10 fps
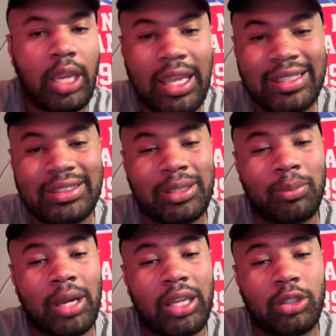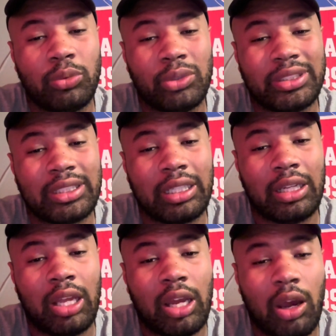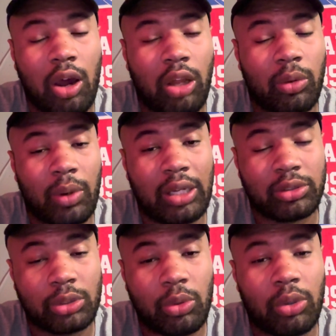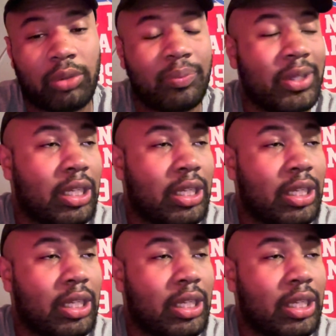and somebody who was a all-around scorer,